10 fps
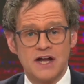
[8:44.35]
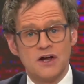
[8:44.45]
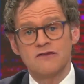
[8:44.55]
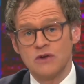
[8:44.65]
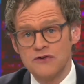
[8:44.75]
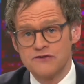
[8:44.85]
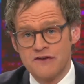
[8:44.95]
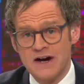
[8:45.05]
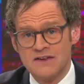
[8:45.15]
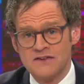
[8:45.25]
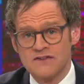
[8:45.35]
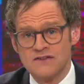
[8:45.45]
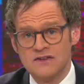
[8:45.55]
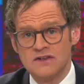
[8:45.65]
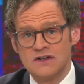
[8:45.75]
And I've lost
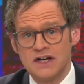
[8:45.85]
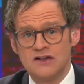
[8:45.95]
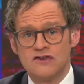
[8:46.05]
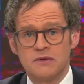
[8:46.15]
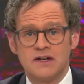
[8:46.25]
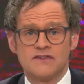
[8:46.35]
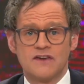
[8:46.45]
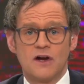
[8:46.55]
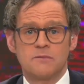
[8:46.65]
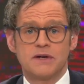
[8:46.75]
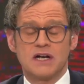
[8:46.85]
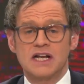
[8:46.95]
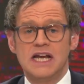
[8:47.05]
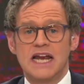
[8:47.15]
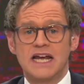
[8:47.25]
friends in doing so,
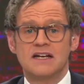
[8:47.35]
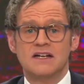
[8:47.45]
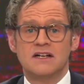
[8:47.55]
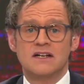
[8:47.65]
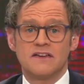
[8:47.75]
but clearly